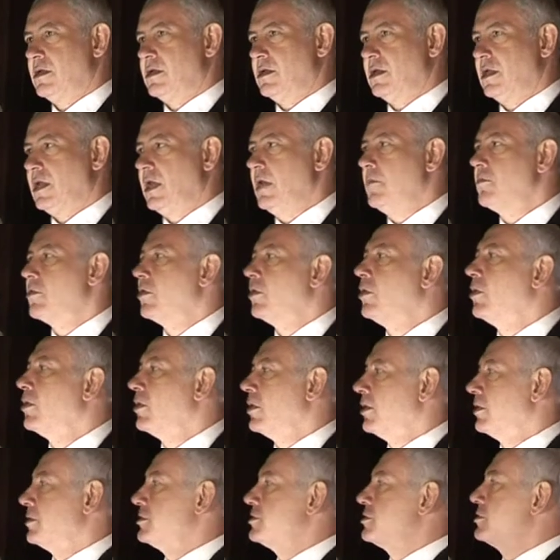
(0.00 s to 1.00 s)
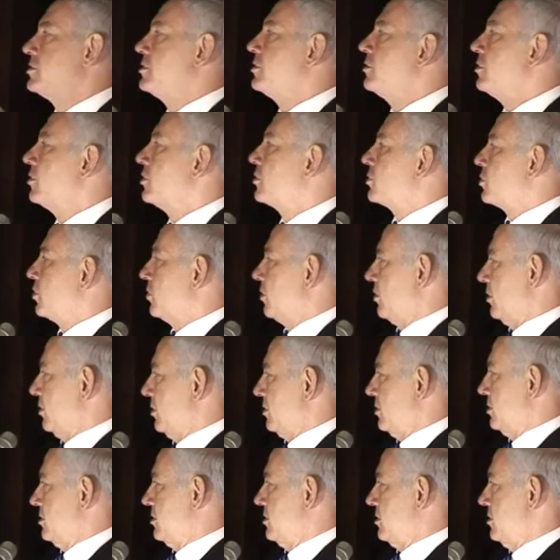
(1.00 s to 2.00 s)
Hebrew words, Jewish
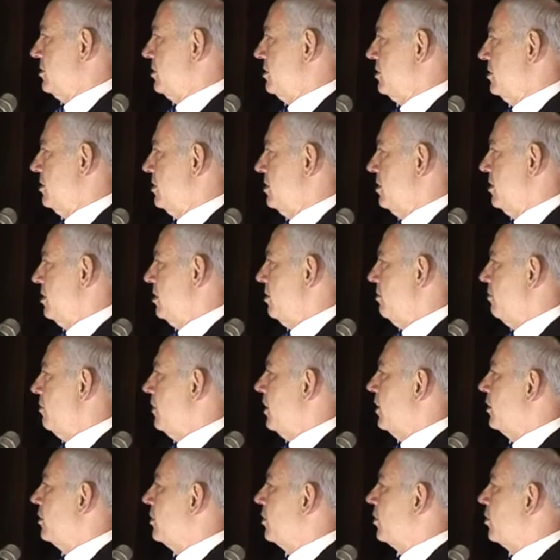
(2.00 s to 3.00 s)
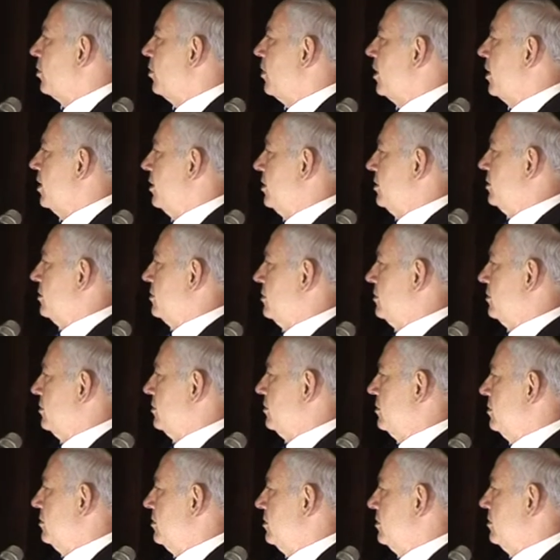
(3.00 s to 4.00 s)
words, made their way
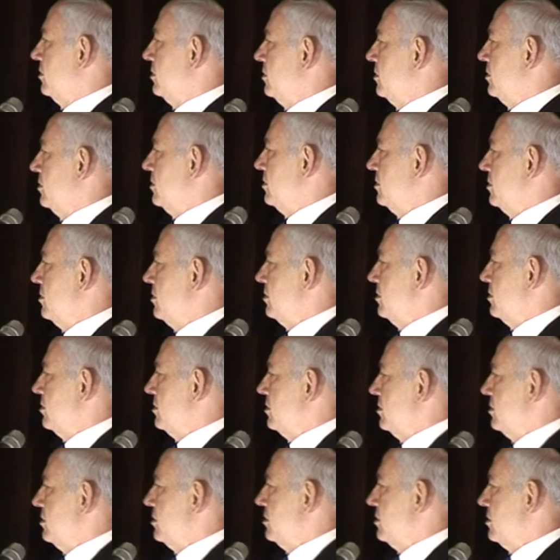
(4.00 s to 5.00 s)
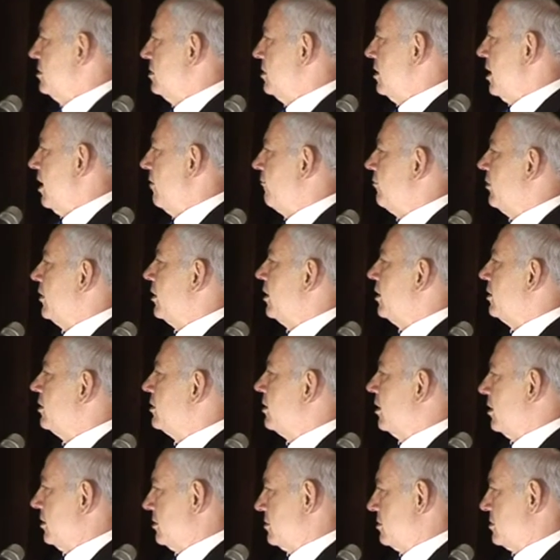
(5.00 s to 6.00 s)
into everyday
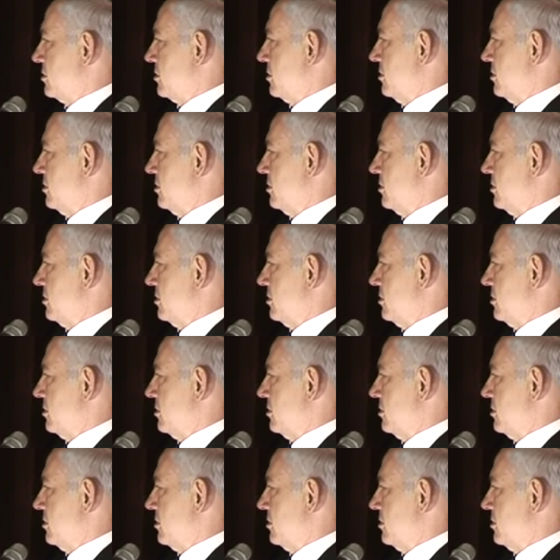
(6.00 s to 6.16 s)
Dutch.